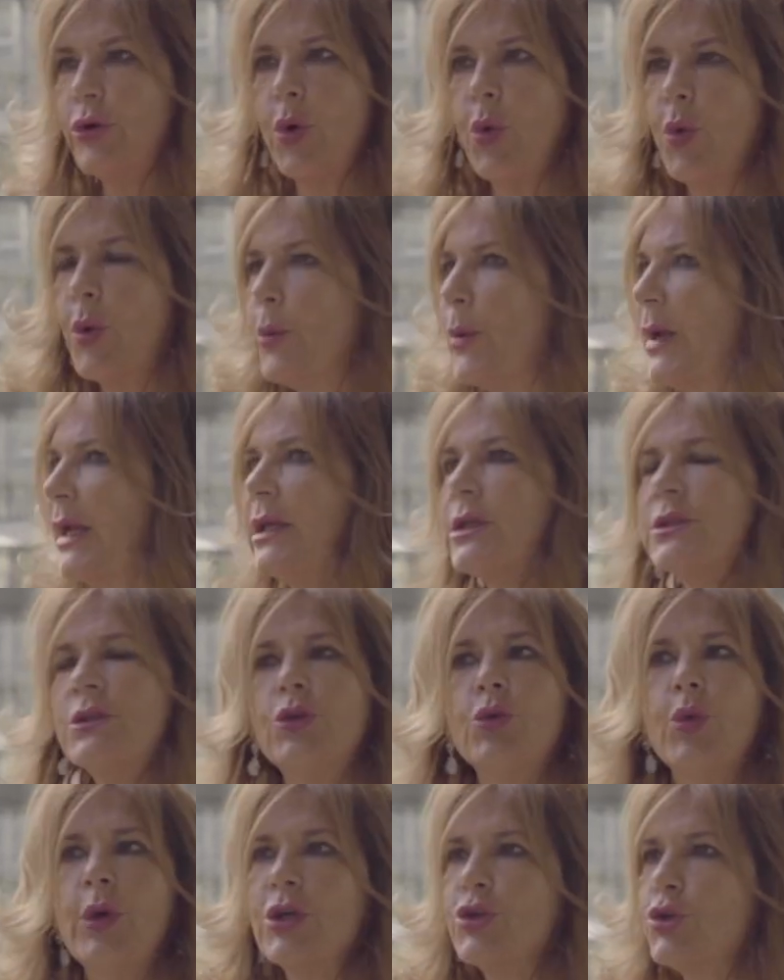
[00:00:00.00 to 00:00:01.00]
you know, we were in a
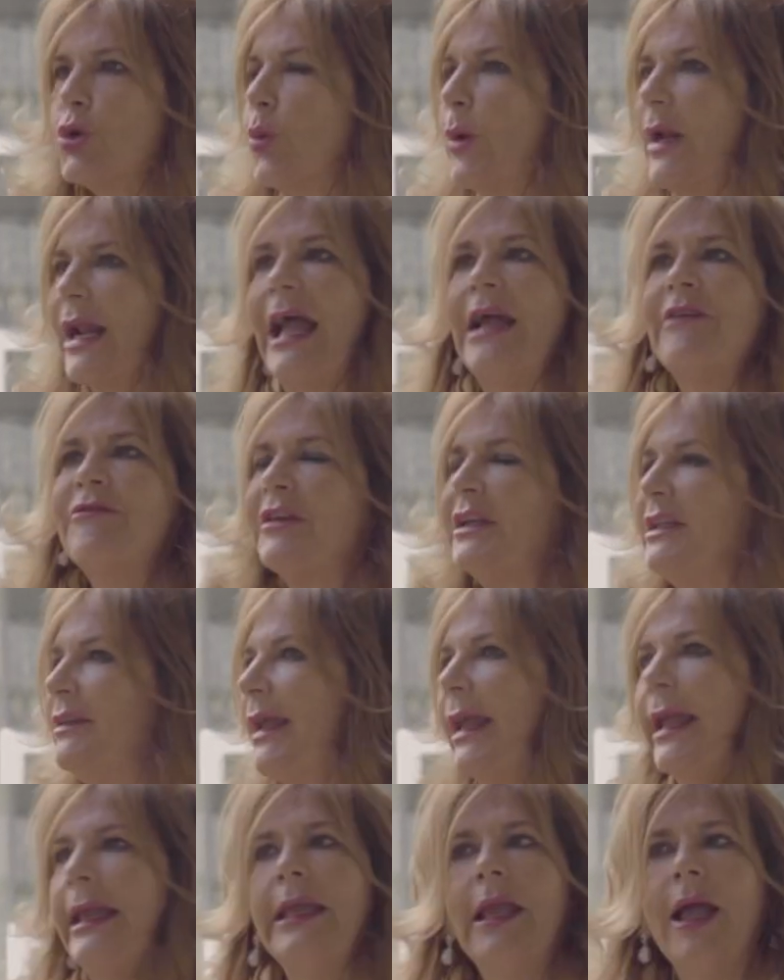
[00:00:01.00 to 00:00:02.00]
situation where every
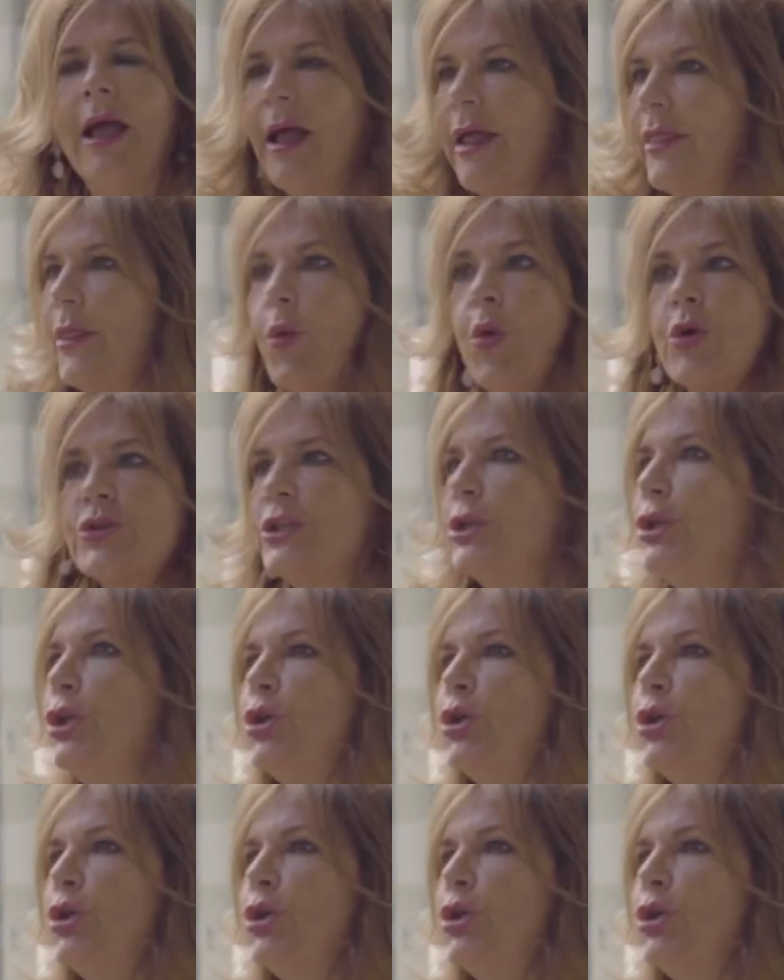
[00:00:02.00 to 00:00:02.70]
day there was a